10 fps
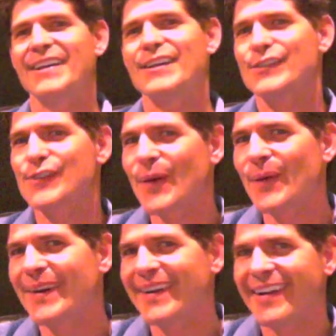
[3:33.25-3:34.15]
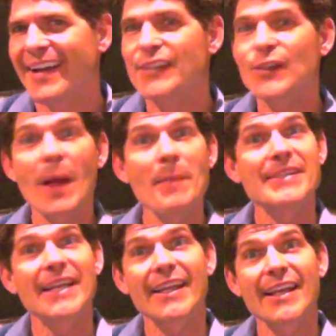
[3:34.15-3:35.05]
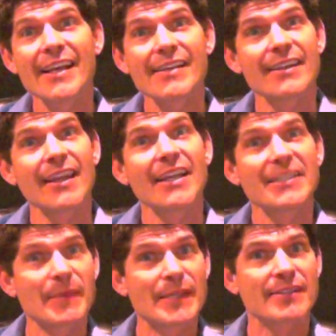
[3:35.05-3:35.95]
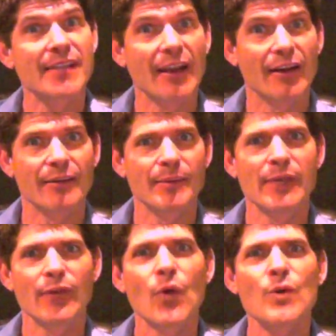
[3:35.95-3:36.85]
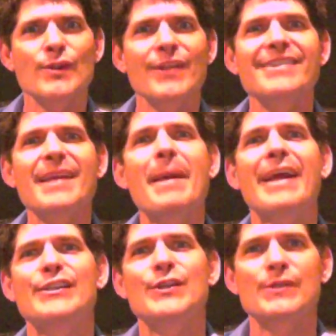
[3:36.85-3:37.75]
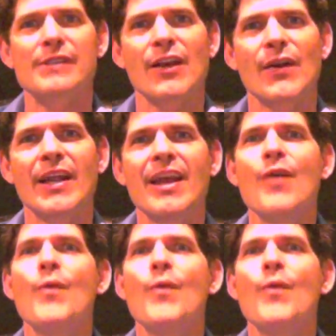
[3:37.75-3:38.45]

So, it so happens that kids like to be scared, but of course, let's not make it too scary.